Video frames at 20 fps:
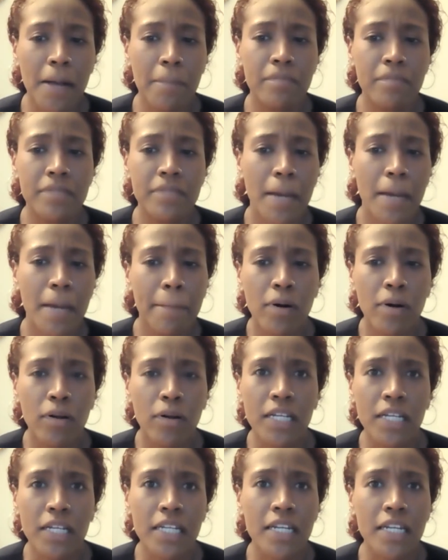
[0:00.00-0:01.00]
temple
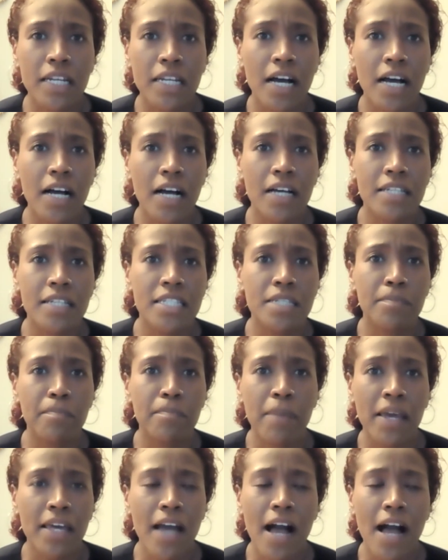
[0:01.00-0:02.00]
in
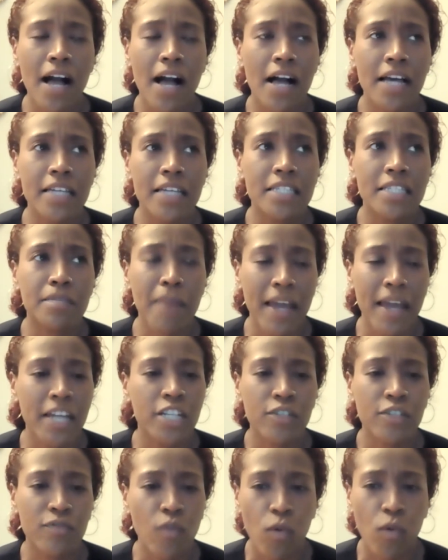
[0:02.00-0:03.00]

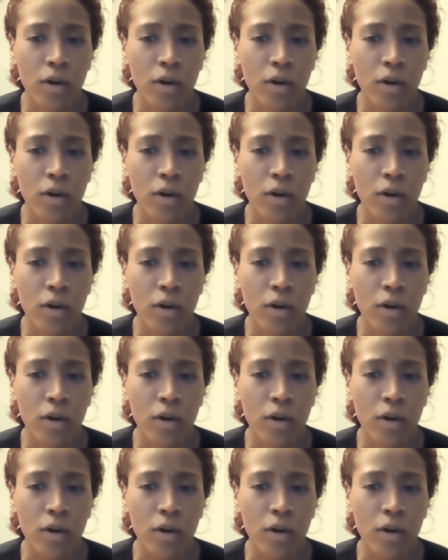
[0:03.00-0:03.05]
Spanish Fork.